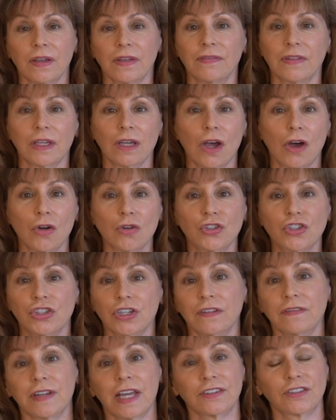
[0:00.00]
in the
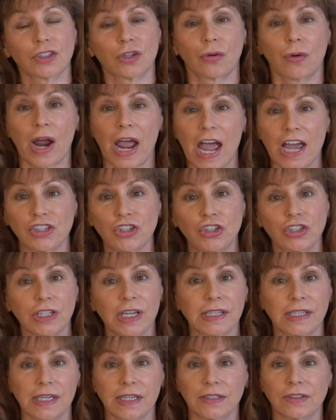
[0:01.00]
ocean that's crashing
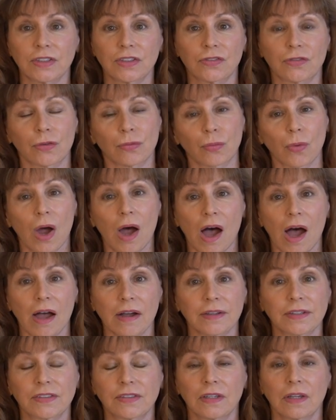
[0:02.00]
against the
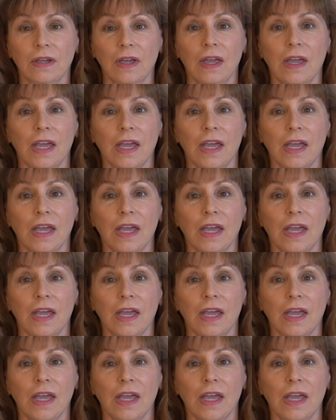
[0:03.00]
rocks.